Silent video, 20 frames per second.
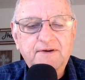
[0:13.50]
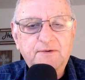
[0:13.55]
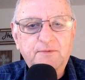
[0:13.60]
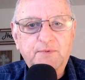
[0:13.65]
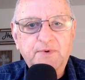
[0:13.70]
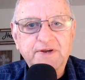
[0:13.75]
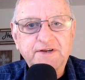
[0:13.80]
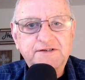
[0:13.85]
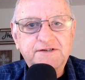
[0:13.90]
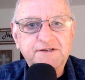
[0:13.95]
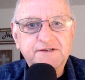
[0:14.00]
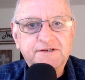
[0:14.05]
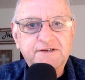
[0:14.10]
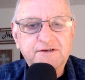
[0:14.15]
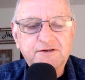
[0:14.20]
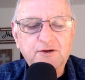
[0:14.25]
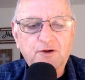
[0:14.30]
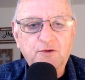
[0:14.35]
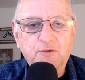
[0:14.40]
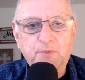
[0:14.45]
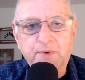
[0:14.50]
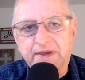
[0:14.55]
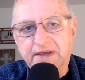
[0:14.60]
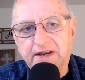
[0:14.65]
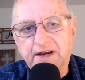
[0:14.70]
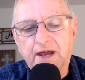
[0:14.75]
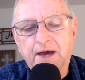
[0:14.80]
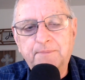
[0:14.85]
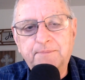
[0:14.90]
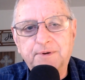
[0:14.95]
uh, reasons so we
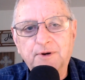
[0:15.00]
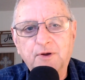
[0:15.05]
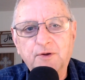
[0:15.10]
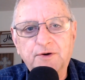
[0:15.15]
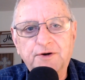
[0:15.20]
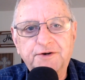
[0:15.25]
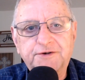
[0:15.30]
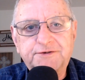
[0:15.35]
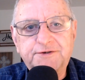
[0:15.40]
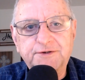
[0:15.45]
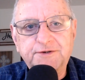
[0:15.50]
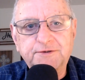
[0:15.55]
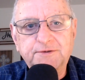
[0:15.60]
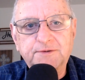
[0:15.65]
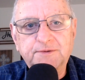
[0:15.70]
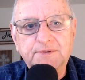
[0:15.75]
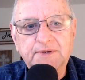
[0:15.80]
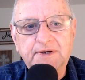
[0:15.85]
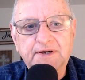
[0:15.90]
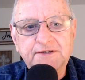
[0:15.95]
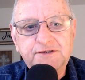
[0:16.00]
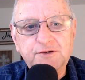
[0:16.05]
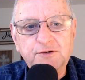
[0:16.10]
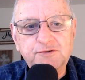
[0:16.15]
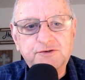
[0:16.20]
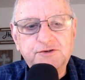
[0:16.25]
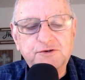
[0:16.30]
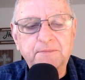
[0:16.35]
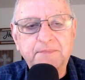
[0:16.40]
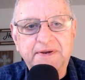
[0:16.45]
can upload it to uh,
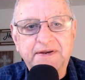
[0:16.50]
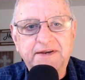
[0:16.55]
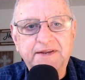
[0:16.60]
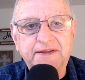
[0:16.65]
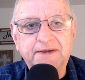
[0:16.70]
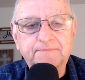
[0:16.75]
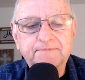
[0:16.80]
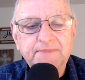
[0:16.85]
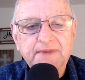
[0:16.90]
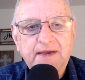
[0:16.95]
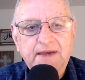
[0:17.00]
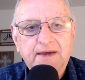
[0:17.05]
social media.